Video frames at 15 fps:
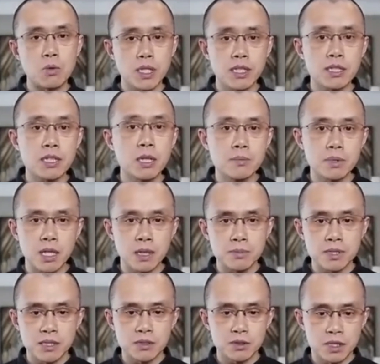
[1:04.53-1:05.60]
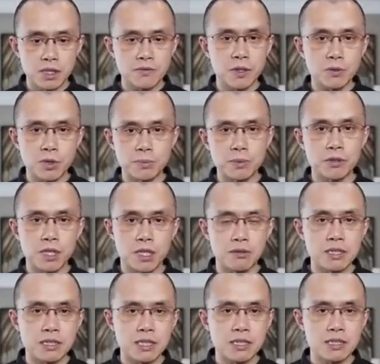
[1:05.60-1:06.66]
our income comes into different
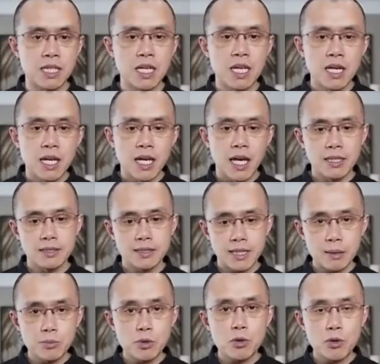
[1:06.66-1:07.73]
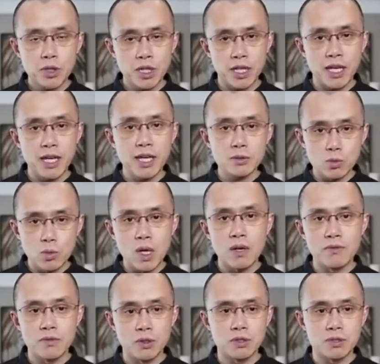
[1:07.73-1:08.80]
cryptocurrencies, and stablecoin is
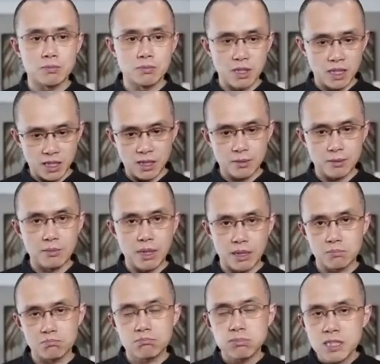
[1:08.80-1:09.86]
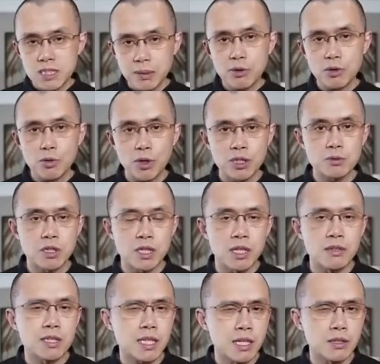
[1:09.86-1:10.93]
one of those. Like stablecoins
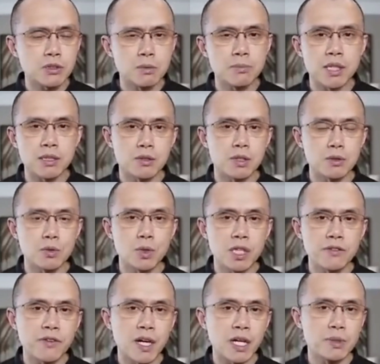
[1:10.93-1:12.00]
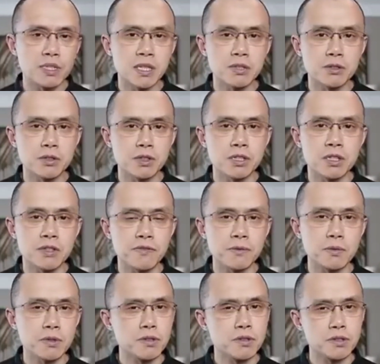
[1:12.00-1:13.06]
accounts to about 25% to
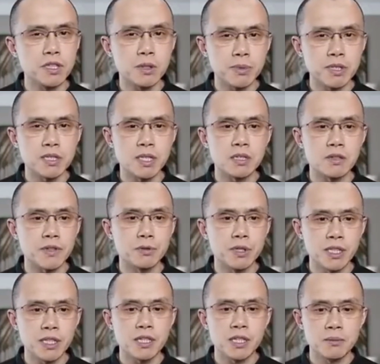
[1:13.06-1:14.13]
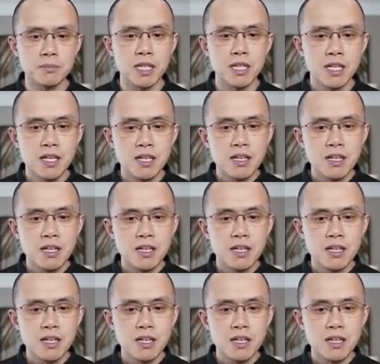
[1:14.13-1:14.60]
30% of our income.